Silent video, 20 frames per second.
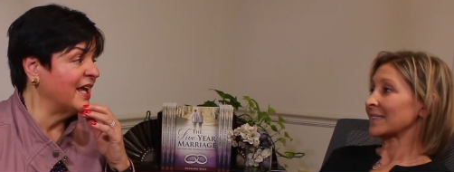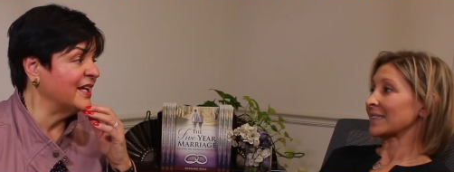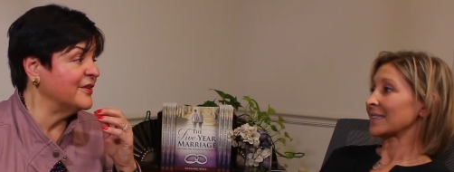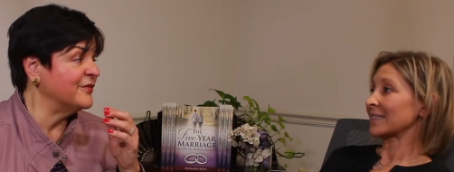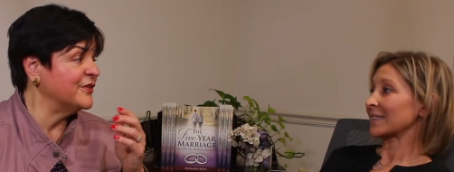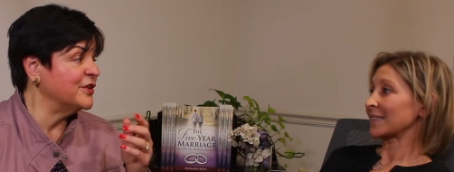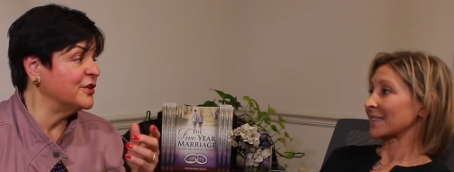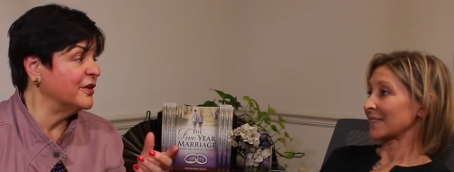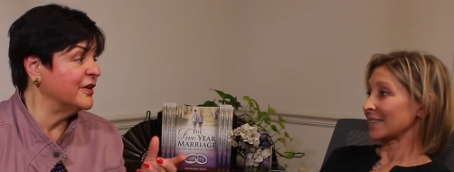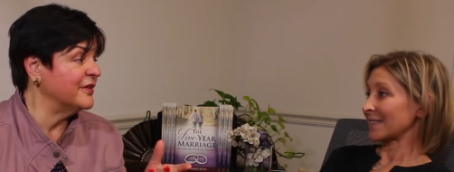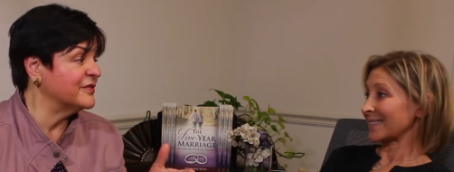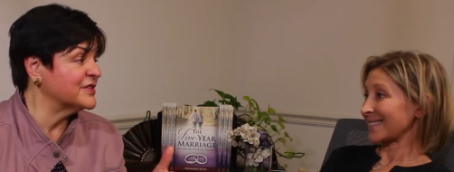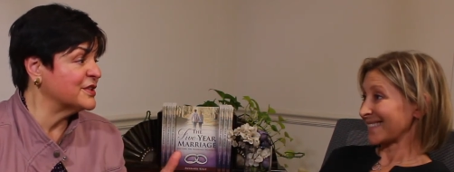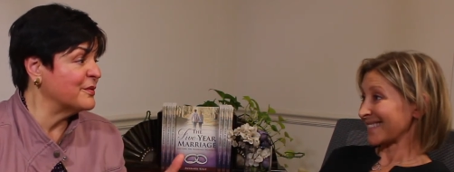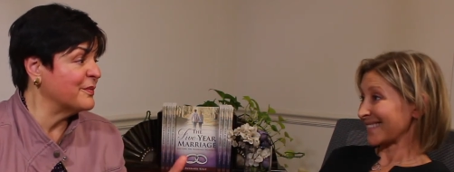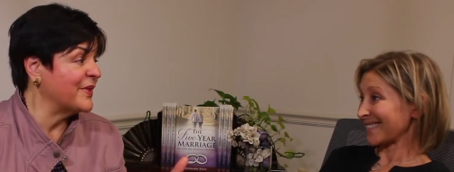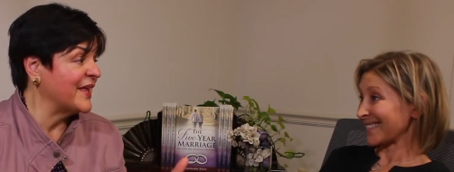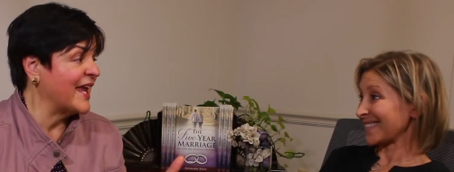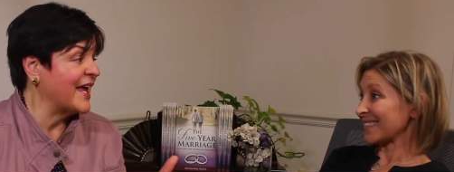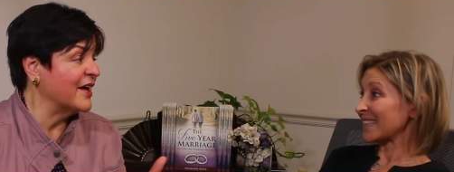Speaker 1: bit. And if you don't have
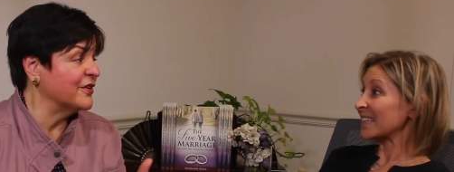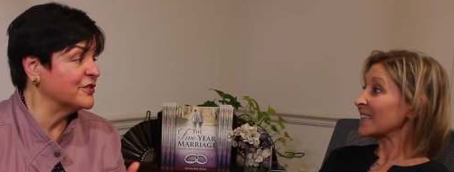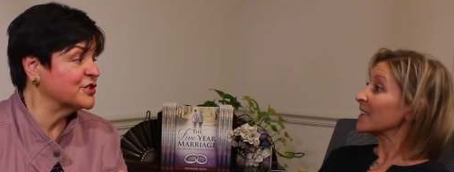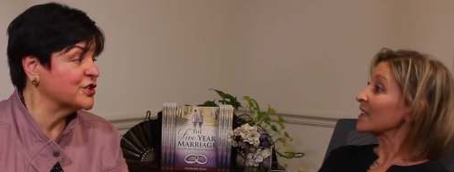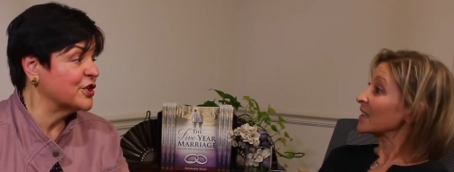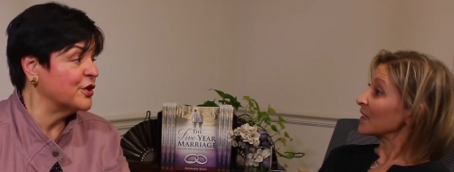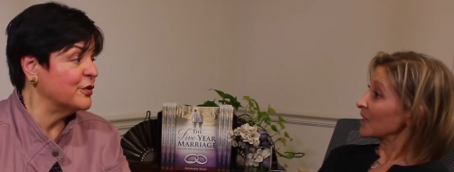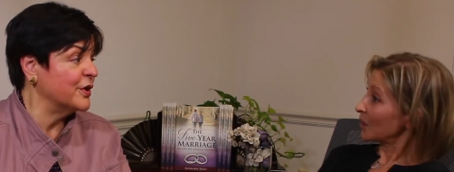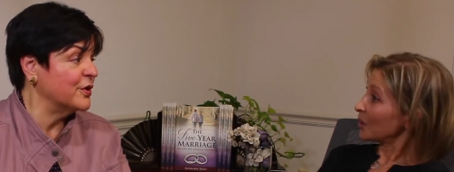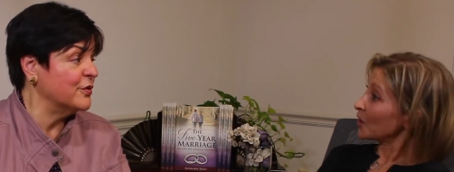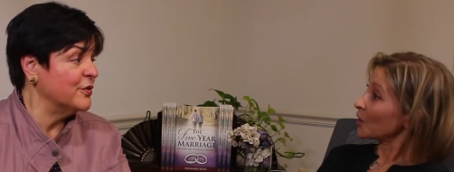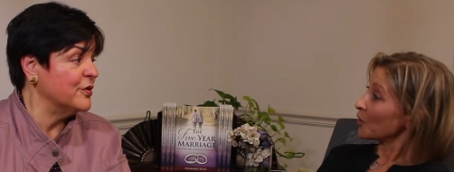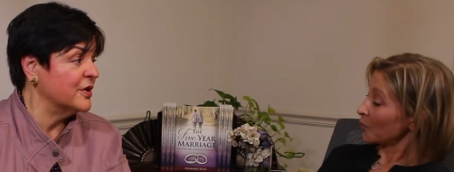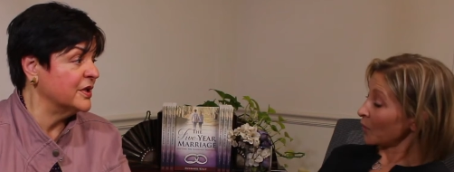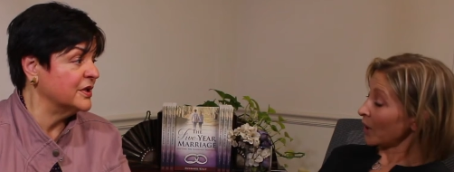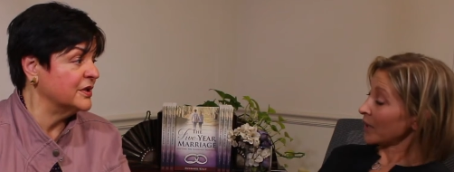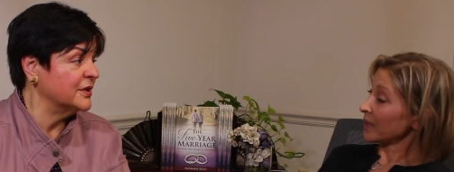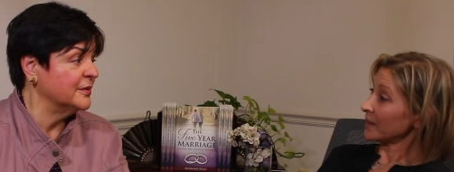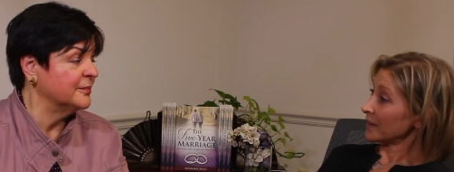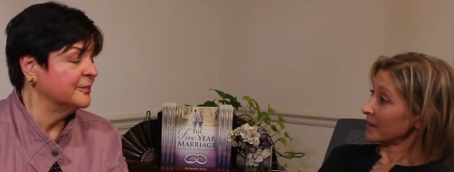something else going
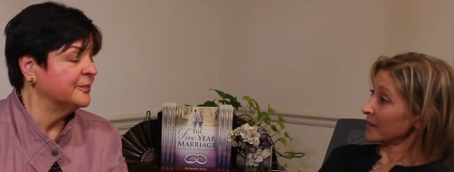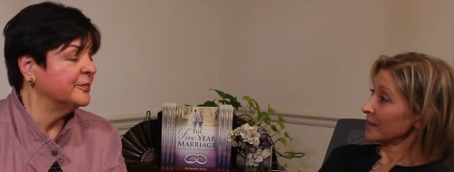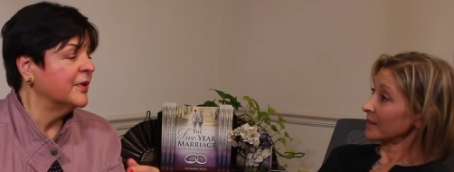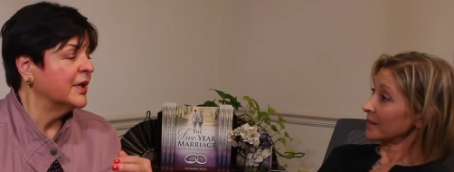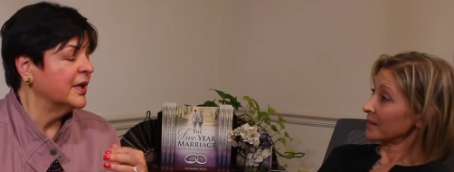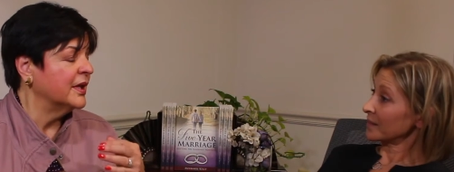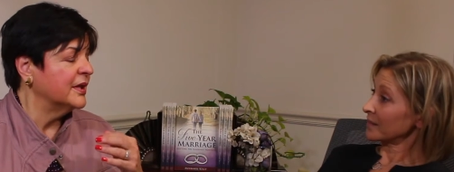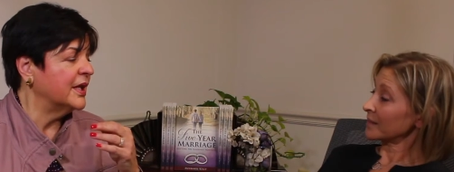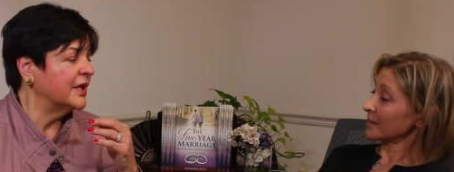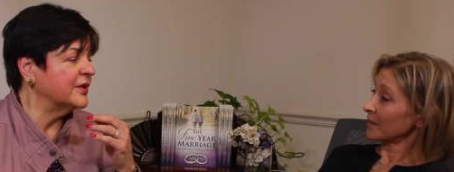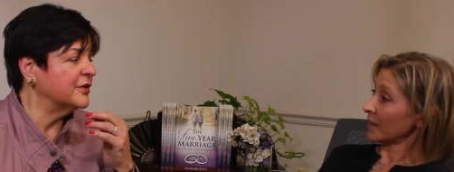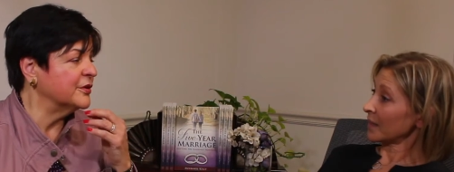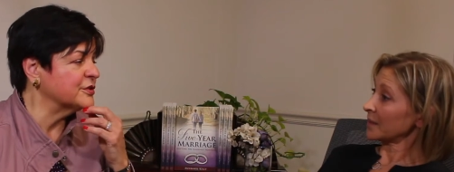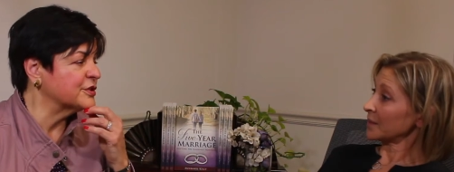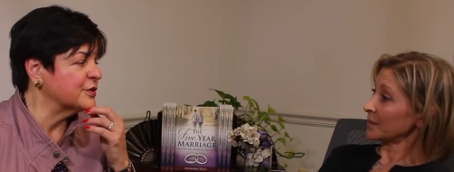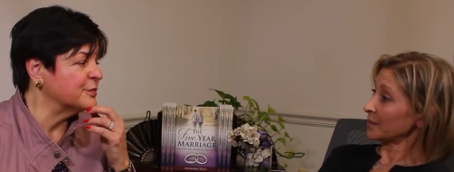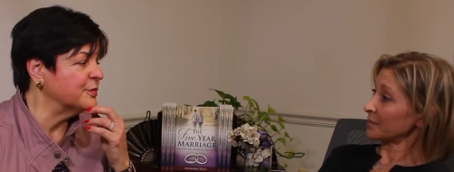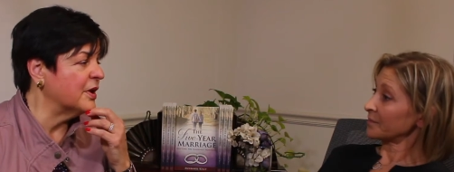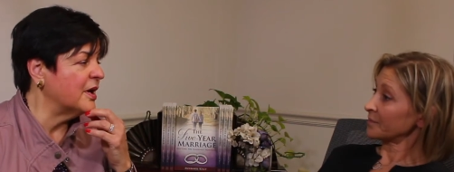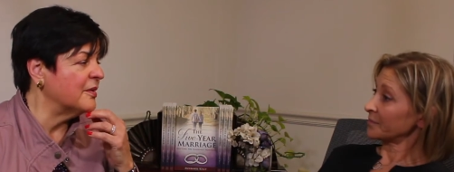on, right. that right.
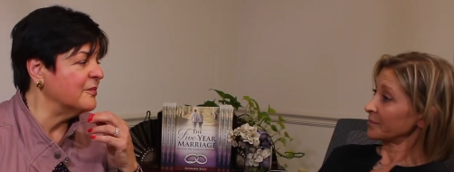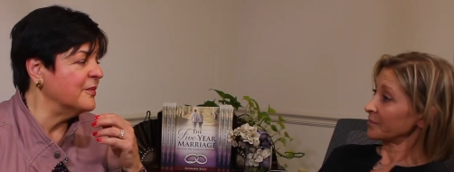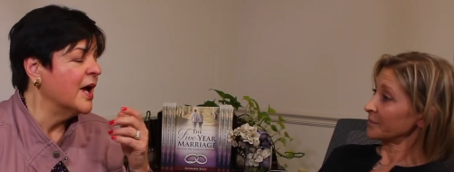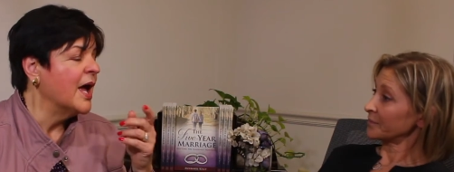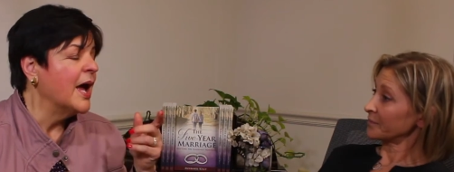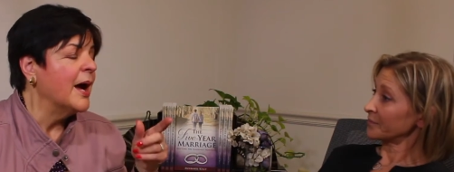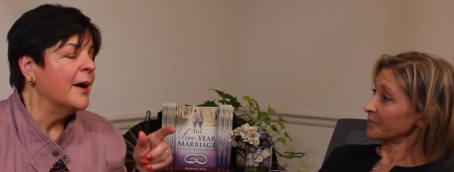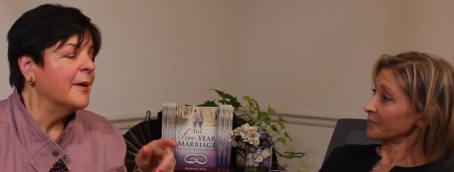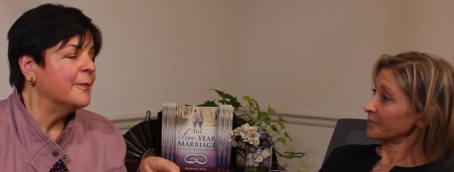there's a problem.